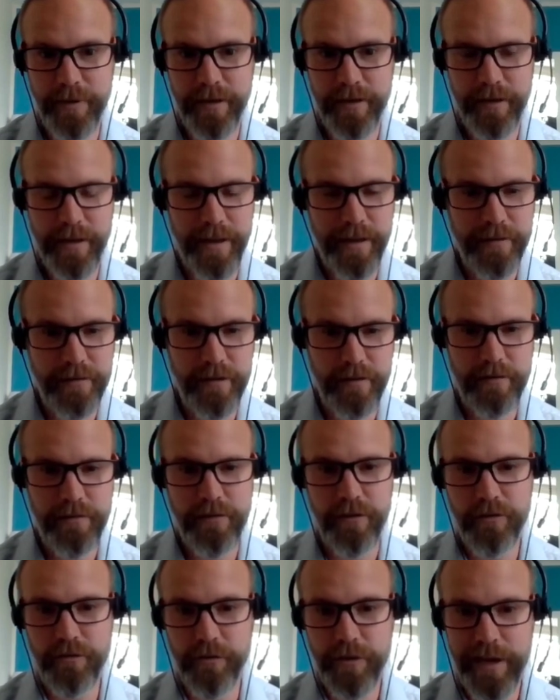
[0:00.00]
coming, and
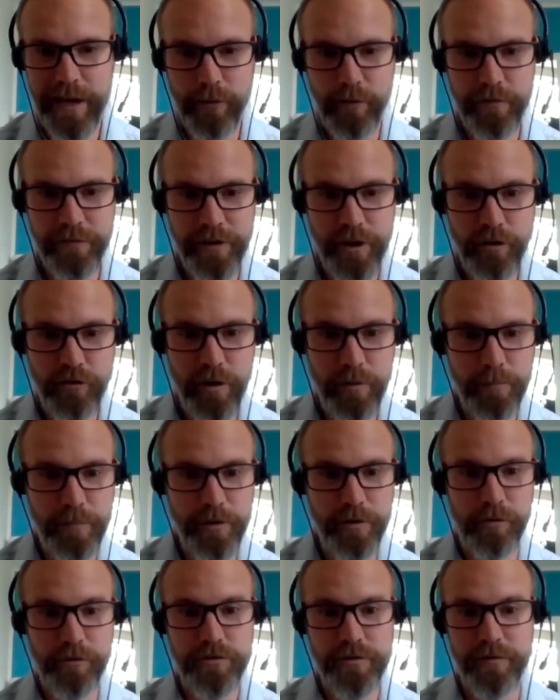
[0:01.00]
not only out of Europe,
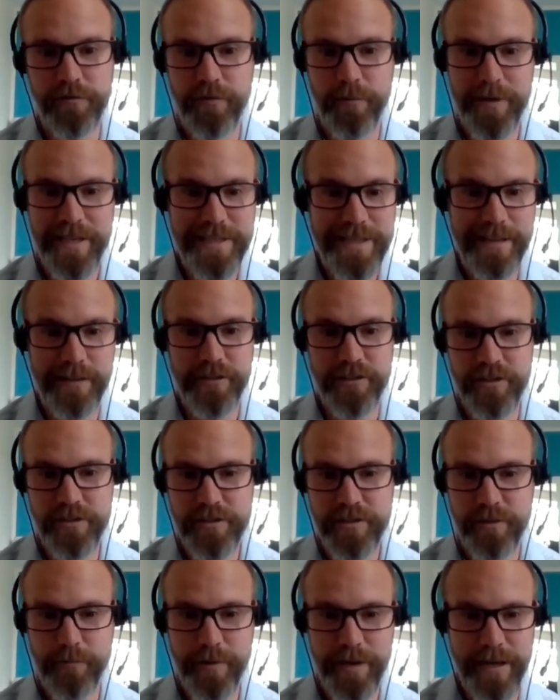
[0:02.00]
but also from
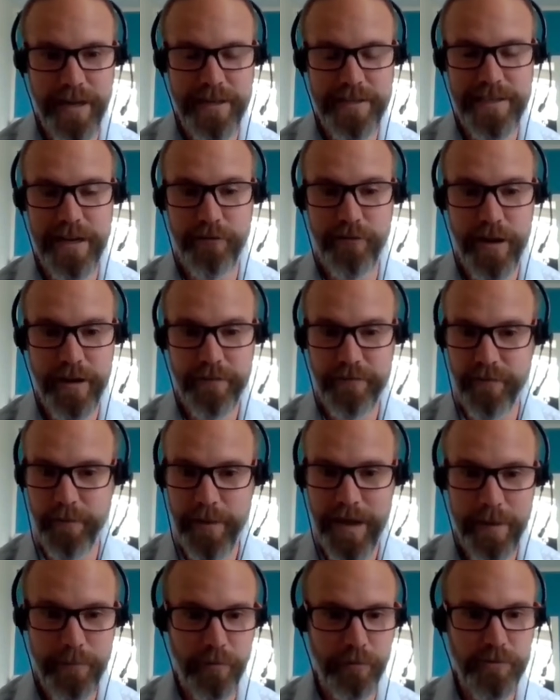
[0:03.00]
intelligence that we get direct
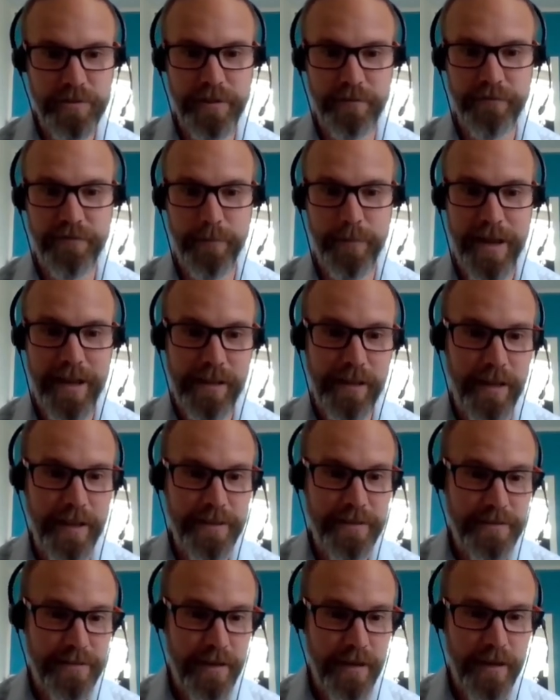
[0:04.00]
from airports and from
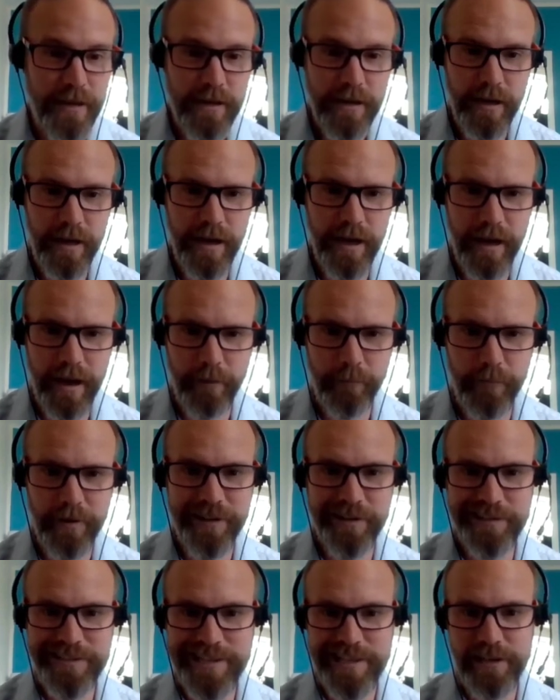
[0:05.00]
airlines. And we
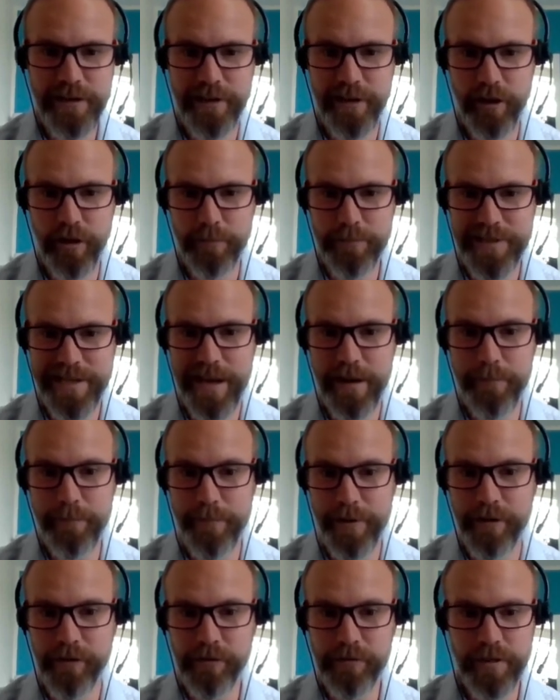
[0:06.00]
continually update
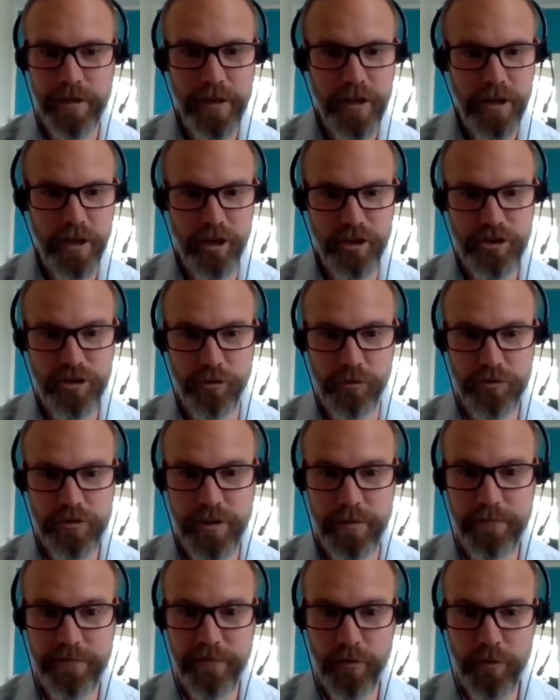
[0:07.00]
and build a
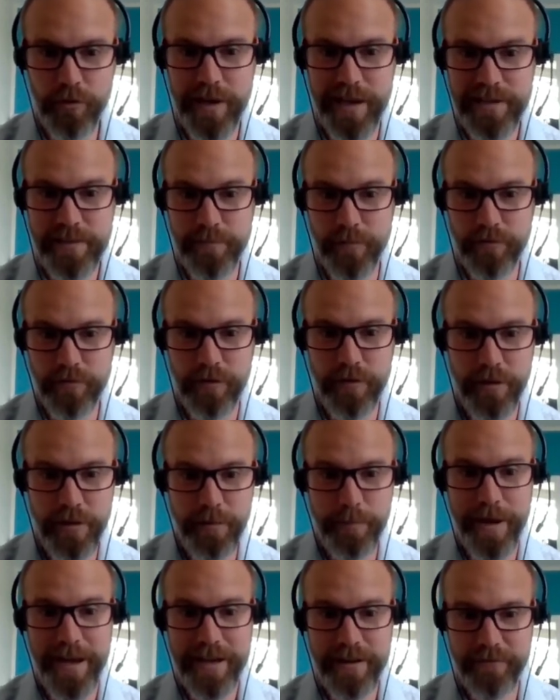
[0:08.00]
short-term forecast model on
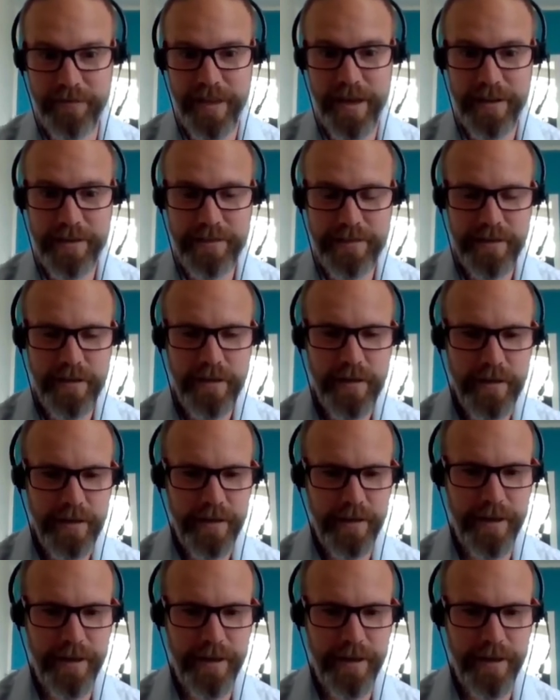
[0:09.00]
the back of that.